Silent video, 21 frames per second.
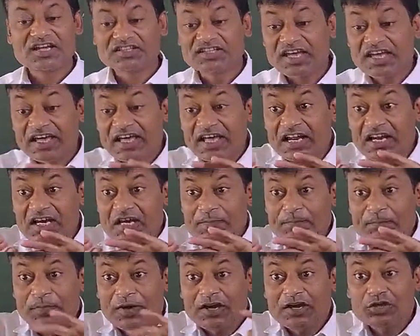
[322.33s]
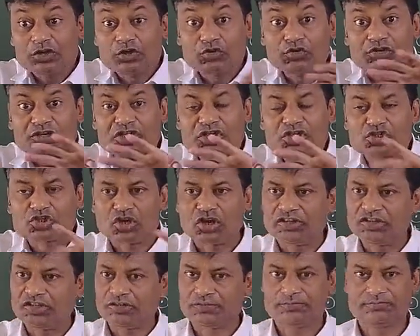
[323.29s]
they repel to each
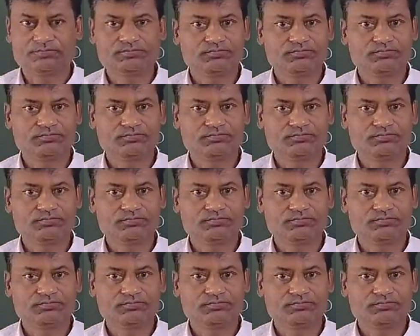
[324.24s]
other.